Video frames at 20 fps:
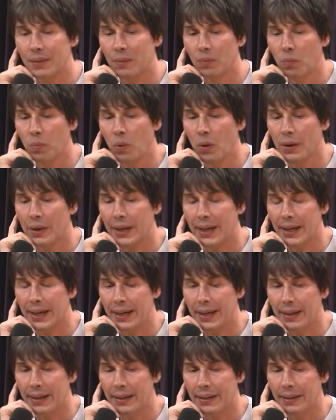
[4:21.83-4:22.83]
what
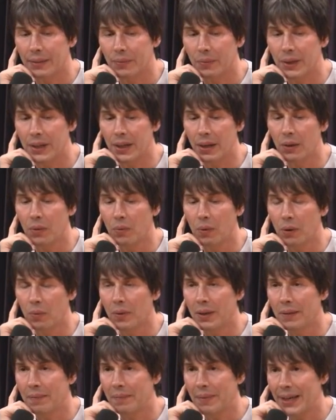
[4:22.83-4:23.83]
we know what
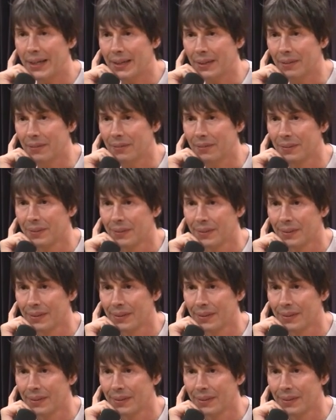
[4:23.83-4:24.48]
we are made of.